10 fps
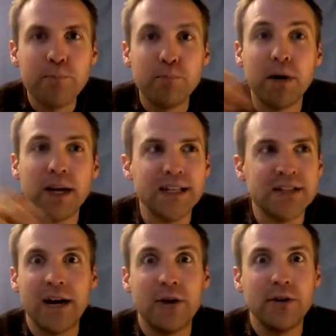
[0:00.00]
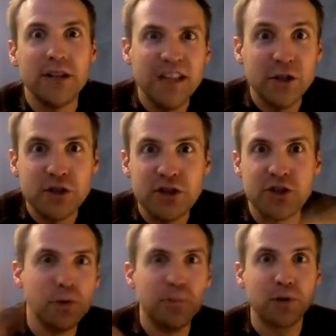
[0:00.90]
but it's now
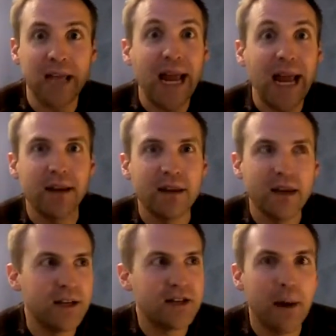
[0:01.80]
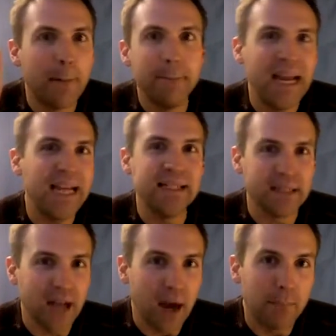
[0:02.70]
super yank. It's
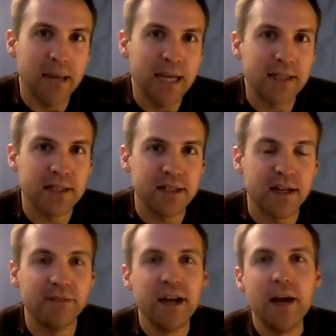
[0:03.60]
amazing, amazing stuff.